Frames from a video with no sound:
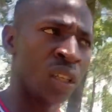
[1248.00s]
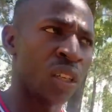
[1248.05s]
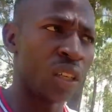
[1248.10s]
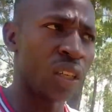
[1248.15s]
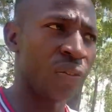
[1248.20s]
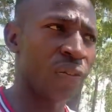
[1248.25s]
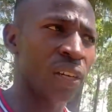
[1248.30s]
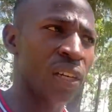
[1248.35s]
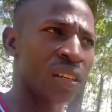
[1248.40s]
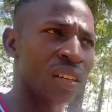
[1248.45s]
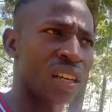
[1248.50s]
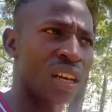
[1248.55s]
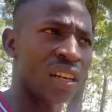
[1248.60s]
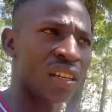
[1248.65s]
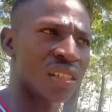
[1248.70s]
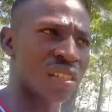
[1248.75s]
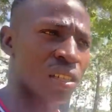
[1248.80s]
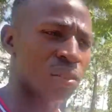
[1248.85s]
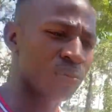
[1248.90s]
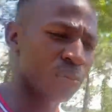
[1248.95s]
Even
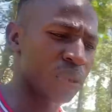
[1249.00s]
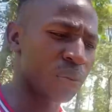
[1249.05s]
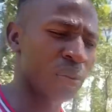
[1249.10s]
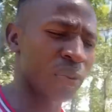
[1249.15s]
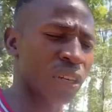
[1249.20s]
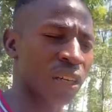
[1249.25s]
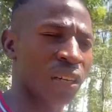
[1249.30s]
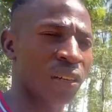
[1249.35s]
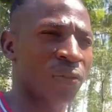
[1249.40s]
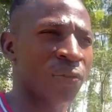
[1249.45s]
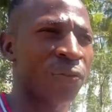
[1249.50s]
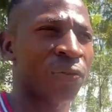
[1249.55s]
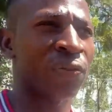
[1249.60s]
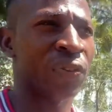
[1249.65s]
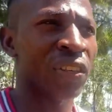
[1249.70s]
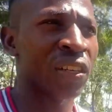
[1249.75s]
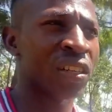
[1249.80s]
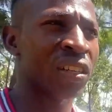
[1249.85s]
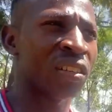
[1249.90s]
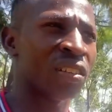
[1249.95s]
some people can
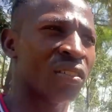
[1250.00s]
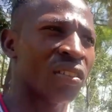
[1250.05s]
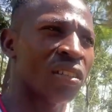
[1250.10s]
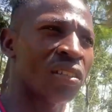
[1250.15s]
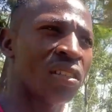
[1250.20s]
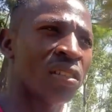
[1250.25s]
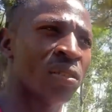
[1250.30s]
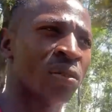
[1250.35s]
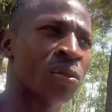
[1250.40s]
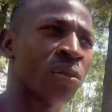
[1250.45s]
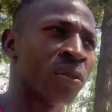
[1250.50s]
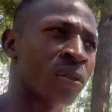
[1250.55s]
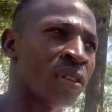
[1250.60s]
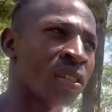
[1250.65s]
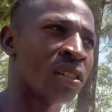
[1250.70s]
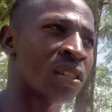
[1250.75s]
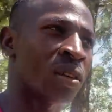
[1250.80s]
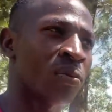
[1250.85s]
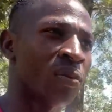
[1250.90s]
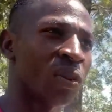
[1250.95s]
fake crazy
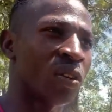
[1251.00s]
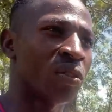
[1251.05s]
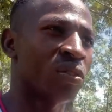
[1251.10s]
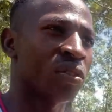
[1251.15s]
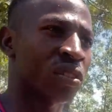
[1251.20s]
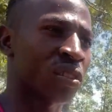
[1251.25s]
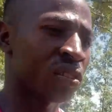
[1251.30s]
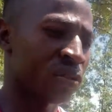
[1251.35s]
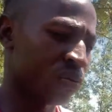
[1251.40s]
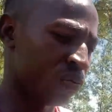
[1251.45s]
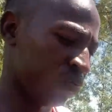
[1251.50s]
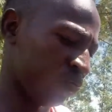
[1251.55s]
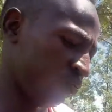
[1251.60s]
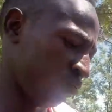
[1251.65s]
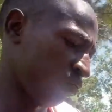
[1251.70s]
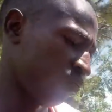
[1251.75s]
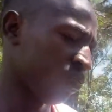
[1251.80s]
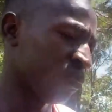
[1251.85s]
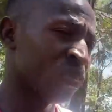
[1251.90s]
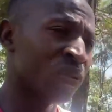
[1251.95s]
stories about
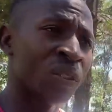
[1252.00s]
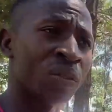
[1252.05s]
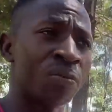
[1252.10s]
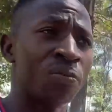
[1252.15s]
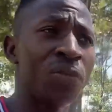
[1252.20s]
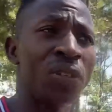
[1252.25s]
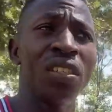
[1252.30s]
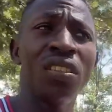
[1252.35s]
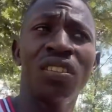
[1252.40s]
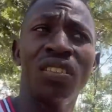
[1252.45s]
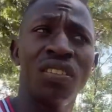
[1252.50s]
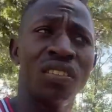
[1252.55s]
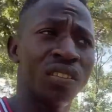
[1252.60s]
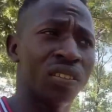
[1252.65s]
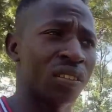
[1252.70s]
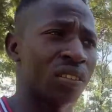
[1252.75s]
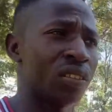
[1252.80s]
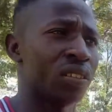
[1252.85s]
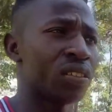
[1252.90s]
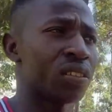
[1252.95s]
me.
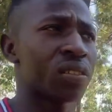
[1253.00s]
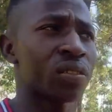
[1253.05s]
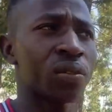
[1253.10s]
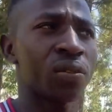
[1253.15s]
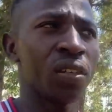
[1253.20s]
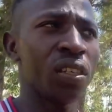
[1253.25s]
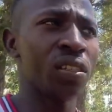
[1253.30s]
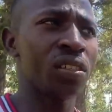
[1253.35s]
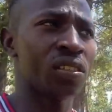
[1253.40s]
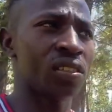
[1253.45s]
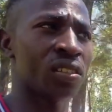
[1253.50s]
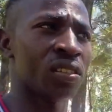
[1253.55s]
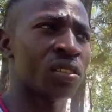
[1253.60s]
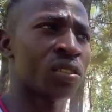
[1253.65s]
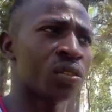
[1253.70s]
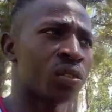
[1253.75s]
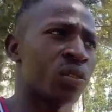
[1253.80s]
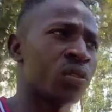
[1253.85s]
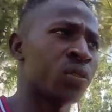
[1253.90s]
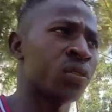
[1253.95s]
It's crazy,
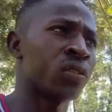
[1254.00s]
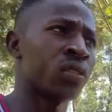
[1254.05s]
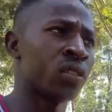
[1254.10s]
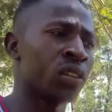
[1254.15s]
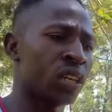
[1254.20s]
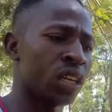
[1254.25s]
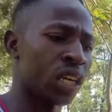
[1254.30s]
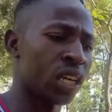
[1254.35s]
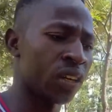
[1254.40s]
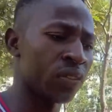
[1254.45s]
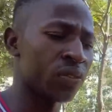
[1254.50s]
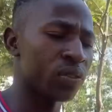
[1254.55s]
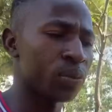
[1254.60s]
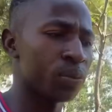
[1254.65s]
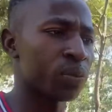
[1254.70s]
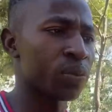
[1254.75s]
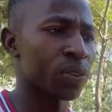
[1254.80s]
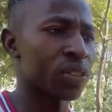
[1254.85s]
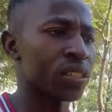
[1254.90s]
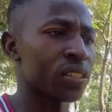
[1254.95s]
so I have to
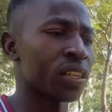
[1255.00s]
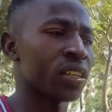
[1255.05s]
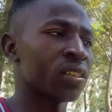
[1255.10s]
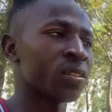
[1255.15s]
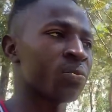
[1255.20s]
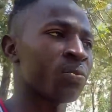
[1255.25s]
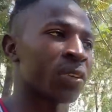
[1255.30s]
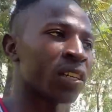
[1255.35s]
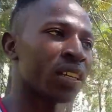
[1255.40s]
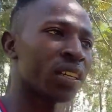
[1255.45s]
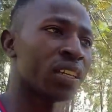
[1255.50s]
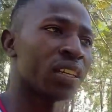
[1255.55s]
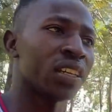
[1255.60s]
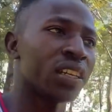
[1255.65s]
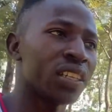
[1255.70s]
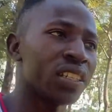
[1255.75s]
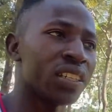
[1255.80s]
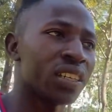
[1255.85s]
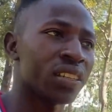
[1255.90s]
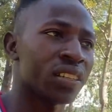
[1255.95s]
protect my
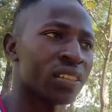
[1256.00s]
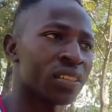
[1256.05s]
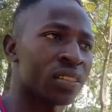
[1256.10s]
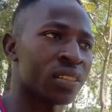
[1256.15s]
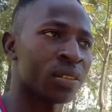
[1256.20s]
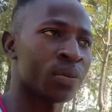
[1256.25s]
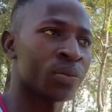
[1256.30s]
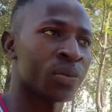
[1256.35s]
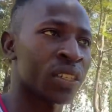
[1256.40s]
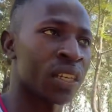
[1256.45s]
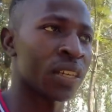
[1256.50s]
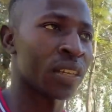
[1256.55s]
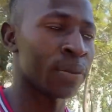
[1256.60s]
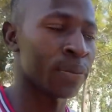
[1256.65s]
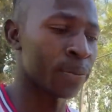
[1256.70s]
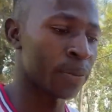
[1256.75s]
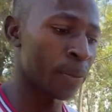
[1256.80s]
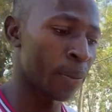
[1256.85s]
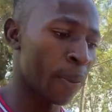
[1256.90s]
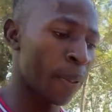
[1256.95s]
energy at the same time.
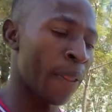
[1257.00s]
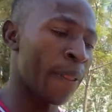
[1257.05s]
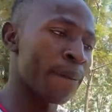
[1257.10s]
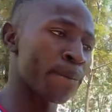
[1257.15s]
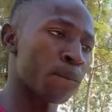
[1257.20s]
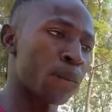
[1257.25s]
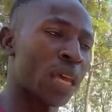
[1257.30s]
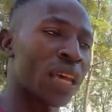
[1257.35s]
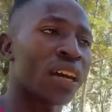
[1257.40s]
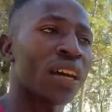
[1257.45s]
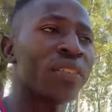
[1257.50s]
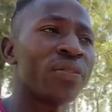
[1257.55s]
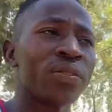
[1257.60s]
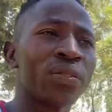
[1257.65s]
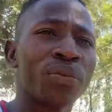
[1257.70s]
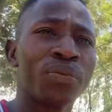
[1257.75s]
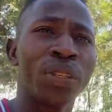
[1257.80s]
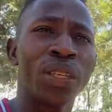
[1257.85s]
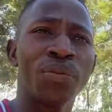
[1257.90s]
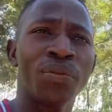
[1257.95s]
I have to
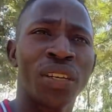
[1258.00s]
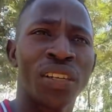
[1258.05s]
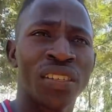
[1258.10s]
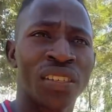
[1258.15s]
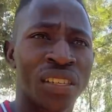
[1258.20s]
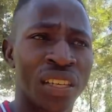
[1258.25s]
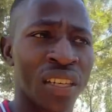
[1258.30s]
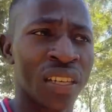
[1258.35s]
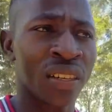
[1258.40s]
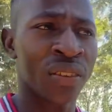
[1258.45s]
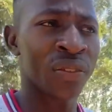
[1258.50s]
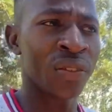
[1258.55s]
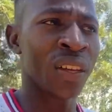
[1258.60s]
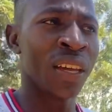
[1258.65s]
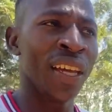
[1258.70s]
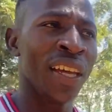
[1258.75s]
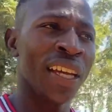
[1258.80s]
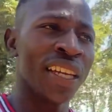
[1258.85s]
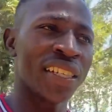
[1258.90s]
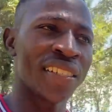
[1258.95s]
be myself.
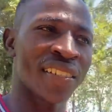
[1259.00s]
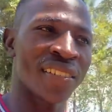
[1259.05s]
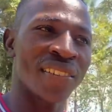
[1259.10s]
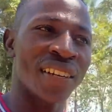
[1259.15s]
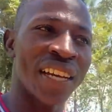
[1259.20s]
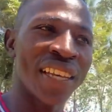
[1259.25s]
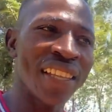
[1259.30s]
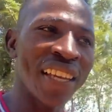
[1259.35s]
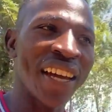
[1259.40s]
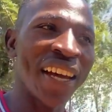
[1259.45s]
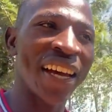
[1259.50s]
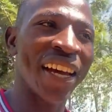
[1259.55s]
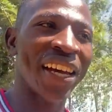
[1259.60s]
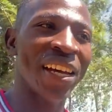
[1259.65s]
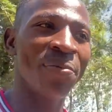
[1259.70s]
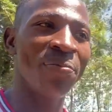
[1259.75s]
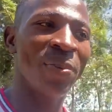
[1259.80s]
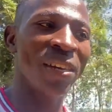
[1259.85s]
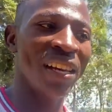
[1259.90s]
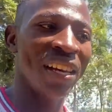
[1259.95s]
It's rather I
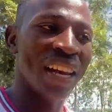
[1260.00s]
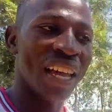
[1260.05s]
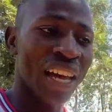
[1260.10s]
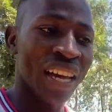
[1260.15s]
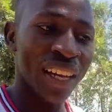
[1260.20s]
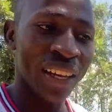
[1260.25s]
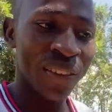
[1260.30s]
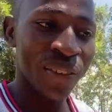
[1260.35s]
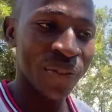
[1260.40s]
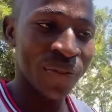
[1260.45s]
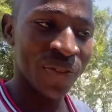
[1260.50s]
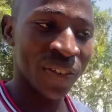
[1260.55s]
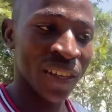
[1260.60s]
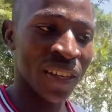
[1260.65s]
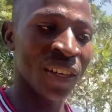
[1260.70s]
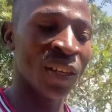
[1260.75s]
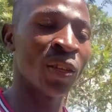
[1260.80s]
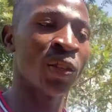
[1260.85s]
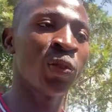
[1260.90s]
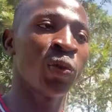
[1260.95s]
be loved
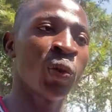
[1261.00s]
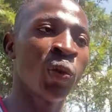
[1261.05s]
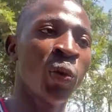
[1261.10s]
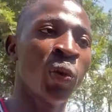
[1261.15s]
to